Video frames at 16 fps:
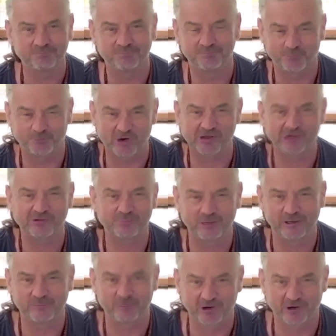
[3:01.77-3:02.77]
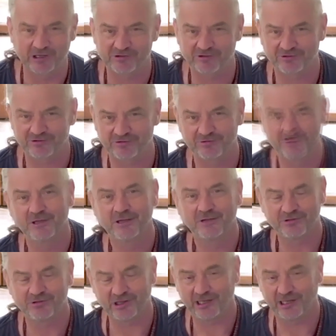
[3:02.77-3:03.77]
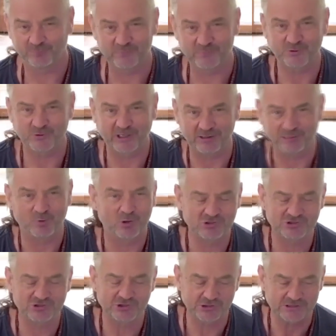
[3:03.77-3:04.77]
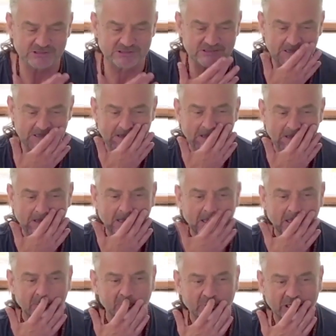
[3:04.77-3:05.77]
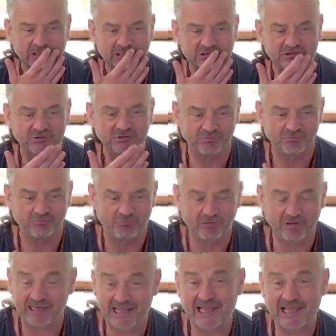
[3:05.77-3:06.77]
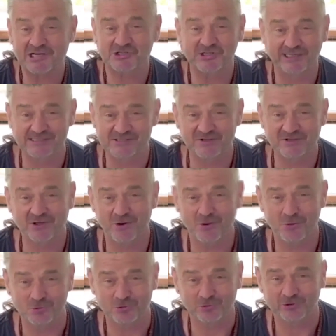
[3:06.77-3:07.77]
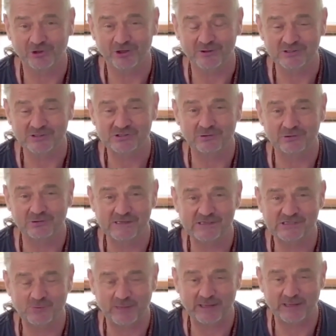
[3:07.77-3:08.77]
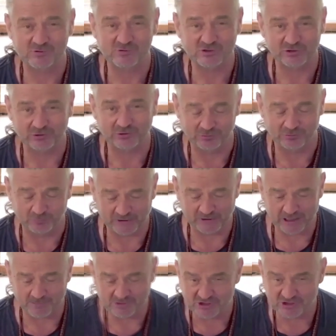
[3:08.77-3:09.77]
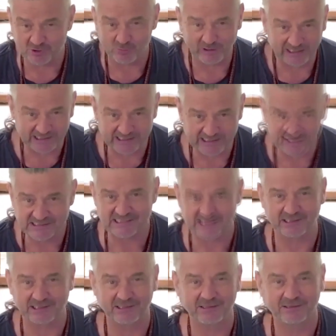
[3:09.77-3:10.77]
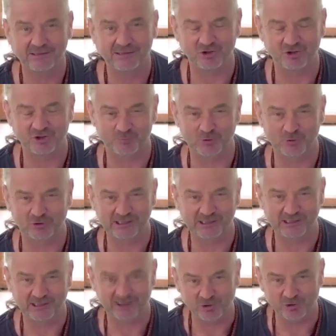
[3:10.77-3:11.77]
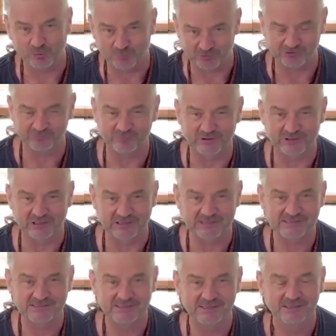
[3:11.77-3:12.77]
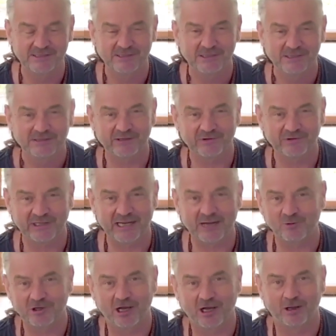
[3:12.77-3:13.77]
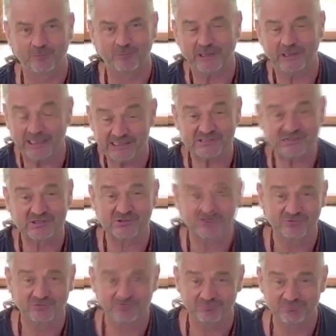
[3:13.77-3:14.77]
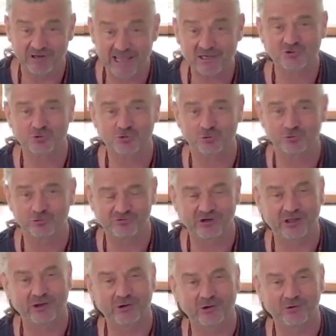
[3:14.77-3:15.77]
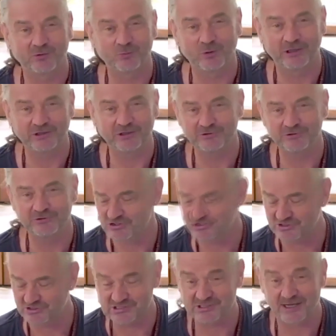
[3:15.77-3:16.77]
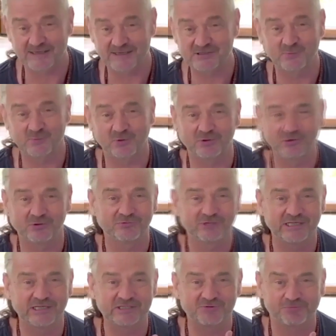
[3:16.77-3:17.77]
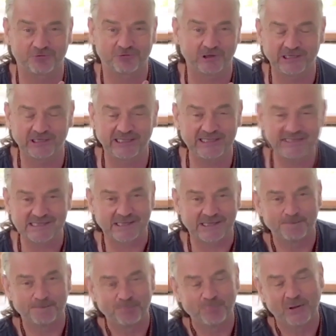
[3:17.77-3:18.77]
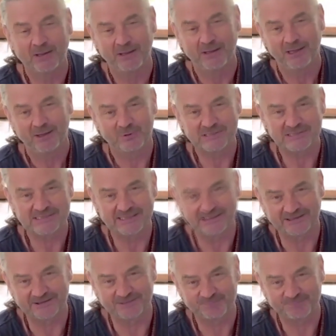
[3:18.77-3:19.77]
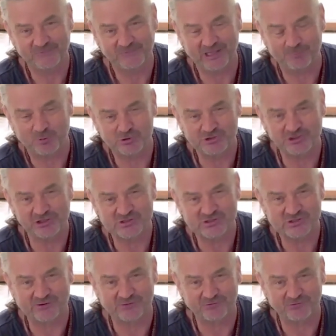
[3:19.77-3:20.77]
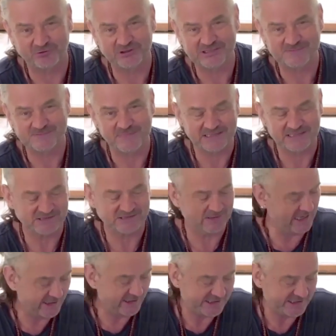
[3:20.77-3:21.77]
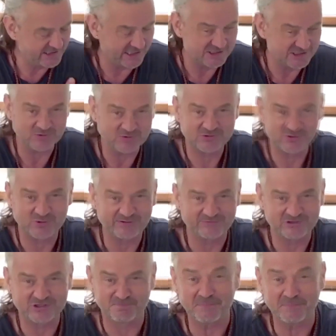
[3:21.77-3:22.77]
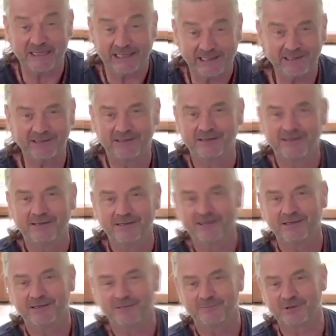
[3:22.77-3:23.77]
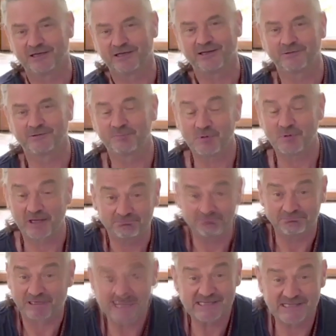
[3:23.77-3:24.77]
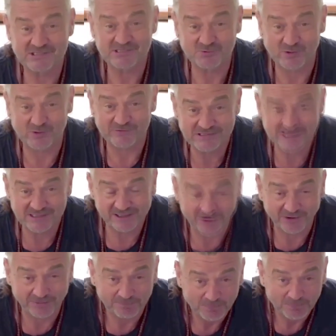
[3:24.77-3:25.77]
breath by breath thing between postures but that actually is the goal you know is to is to be able to become so easy in your body and your movements that the outcome is natural flow where you just decide to move and it's free and easy but um, yeah pushing yourself through doesn't make any sense whatsoever to me but uh, it might make sense to others i don't know